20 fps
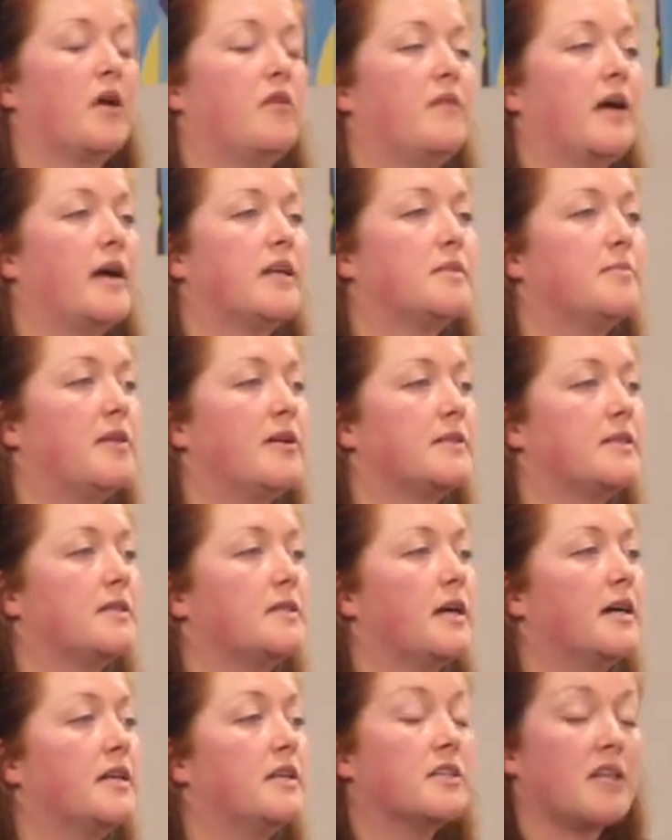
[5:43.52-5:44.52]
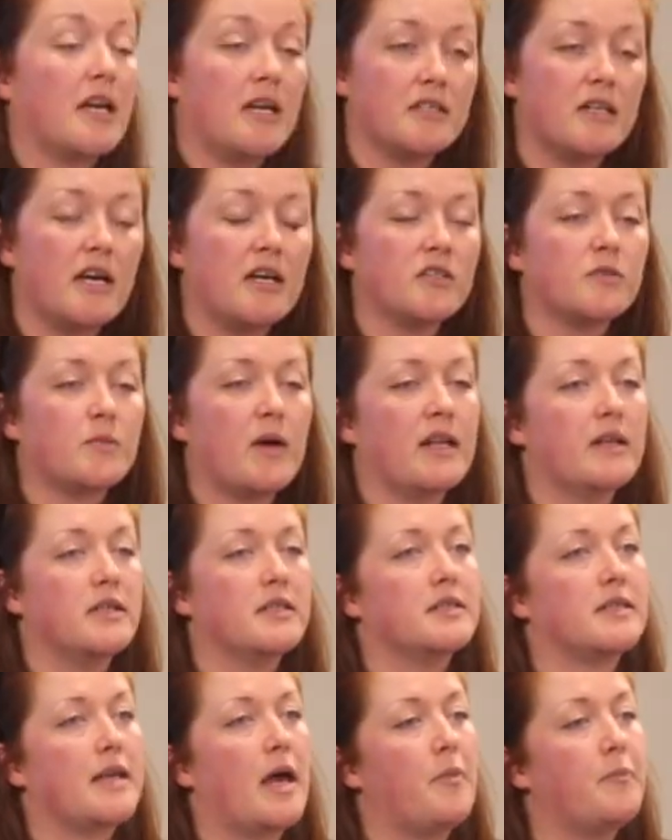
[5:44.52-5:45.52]
affects Merseyside as well
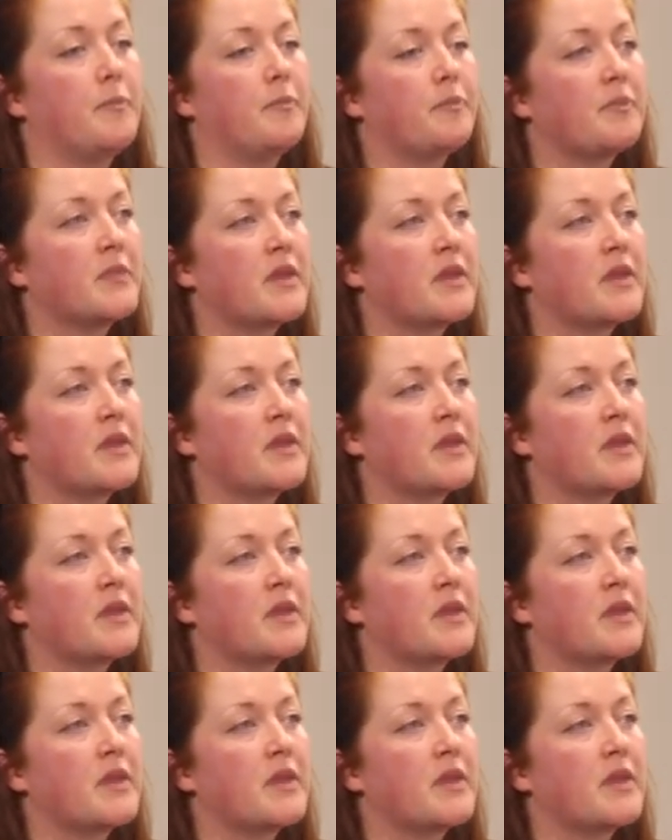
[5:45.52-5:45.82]
as